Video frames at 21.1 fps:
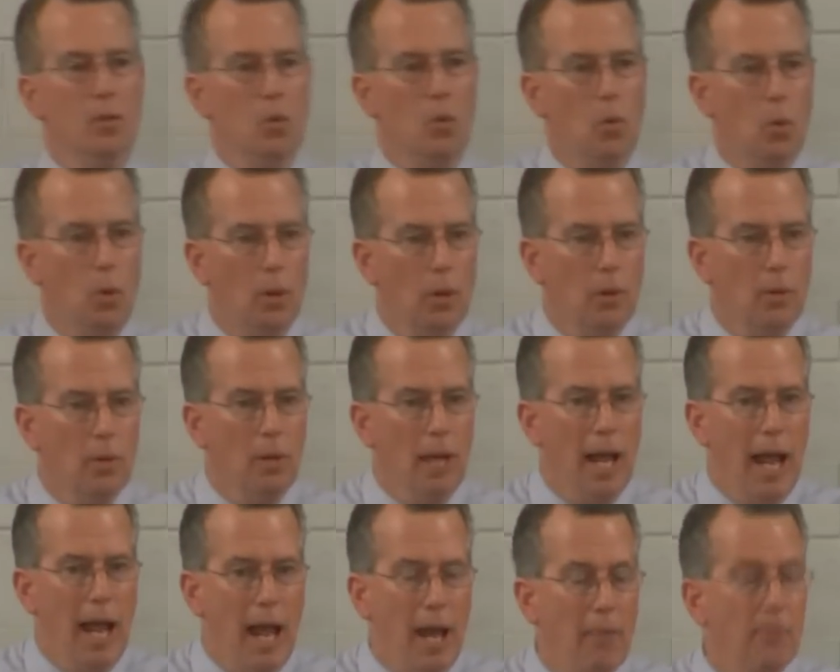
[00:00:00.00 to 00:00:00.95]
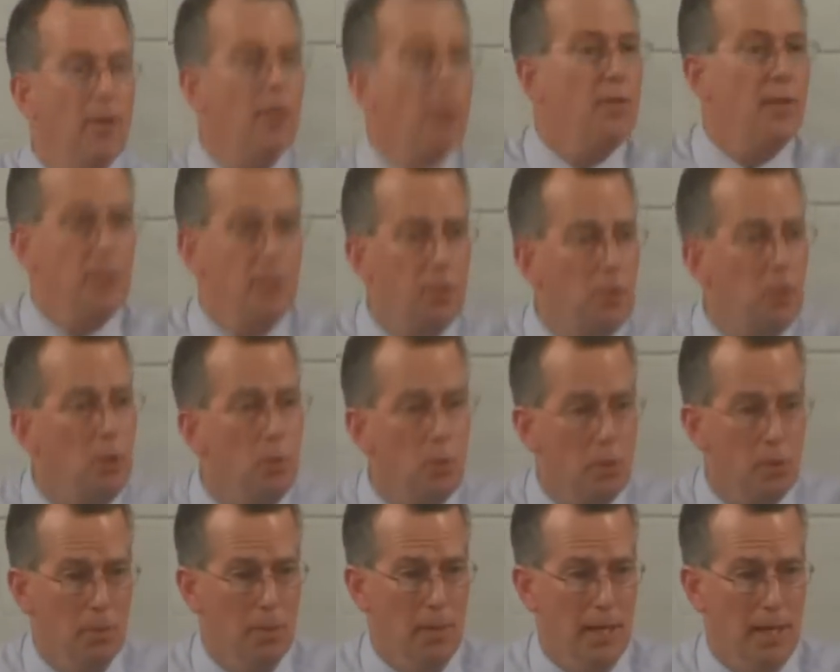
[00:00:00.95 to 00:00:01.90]
or have nothing to do
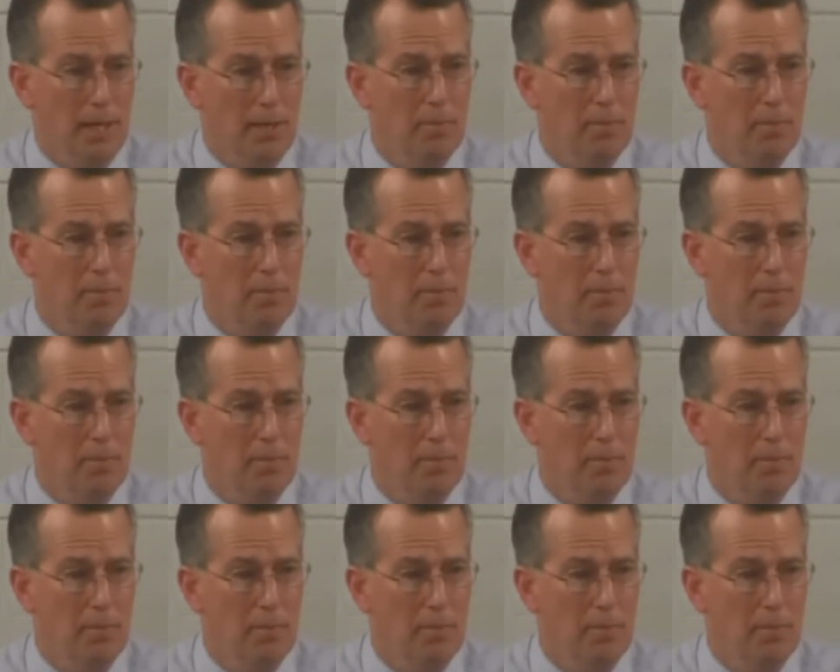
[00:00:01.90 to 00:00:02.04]
with me.